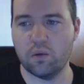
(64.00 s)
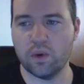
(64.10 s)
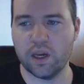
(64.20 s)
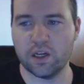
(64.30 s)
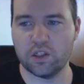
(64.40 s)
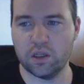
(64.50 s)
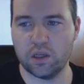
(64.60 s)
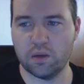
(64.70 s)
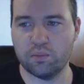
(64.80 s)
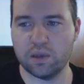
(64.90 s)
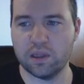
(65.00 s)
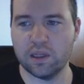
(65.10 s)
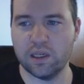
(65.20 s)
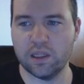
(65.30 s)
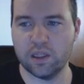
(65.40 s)
we actually
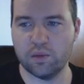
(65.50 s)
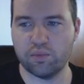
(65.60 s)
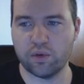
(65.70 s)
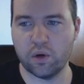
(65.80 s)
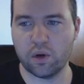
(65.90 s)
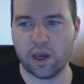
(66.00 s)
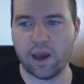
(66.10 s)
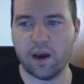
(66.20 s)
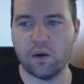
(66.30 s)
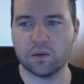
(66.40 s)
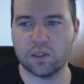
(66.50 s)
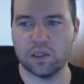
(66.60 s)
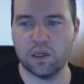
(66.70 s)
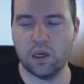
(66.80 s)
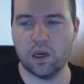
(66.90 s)
completely broke out,
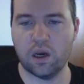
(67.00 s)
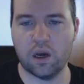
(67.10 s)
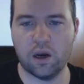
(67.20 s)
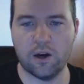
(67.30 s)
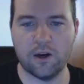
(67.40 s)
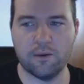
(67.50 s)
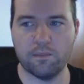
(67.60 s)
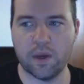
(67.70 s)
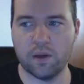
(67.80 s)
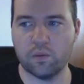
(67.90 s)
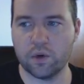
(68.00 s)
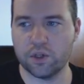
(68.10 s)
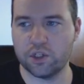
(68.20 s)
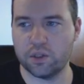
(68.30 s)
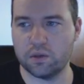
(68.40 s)
um, and we're
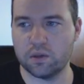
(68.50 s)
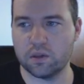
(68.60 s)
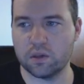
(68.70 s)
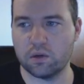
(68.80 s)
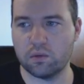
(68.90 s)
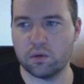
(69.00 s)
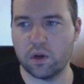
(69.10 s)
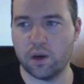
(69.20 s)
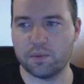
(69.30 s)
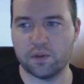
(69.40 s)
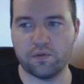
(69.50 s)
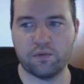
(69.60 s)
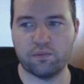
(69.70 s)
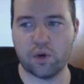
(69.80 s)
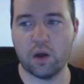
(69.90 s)
shooting up to,
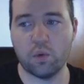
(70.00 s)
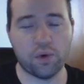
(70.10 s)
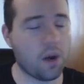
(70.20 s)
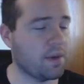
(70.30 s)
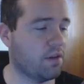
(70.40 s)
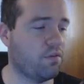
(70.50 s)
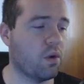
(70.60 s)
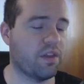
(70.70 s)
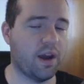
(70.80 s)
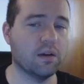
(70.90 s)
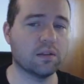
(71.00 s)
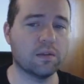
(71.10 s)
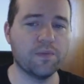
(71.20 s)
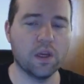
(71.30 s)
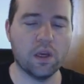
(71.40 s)
pro we'll probably hit four thousand.
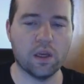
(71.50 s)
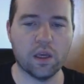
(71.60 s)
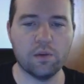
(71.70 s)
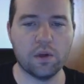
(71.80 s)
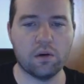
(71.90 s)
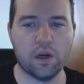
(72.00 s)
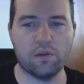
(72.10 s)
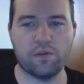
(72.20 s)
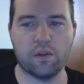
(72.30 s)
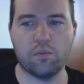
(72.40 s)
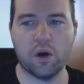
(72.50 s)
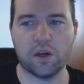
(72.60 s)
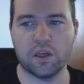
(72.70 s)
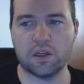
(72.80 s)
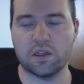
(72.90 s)
And that'd be great for the
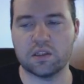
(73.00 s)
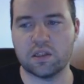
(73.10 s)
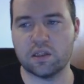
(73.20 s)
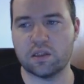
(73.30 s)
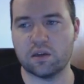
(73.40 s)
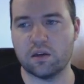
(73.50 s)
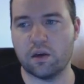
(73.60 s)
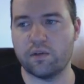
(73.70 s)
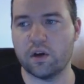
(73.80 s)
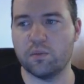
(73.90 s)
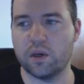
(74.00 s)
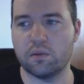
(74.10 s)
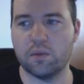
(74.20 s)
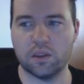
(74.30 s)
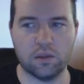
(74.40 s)
market because that's a, a very big
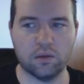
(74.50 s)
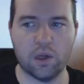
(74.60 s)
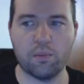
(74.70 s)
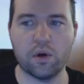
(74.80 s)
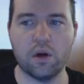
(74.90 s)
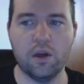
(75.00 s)
mental number.